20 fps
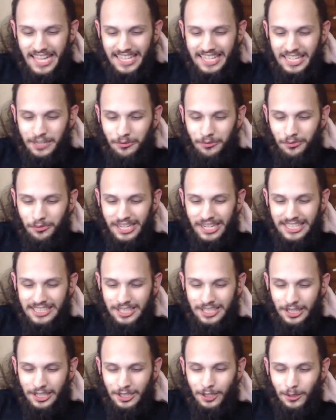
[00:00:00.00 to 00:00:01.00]
Get ready
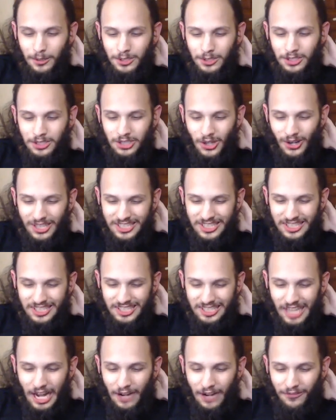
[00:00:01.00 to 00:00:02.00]
to lose your
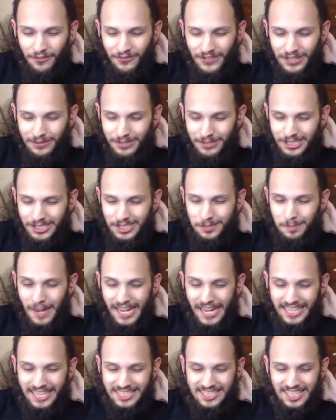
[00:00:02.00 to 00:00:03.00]

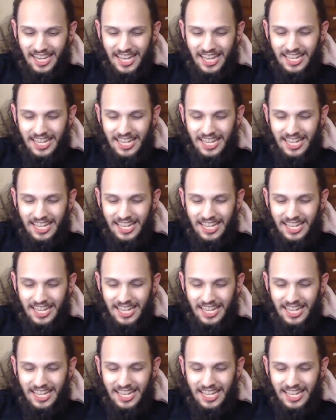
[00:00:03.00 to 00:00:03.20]
selfie-respect,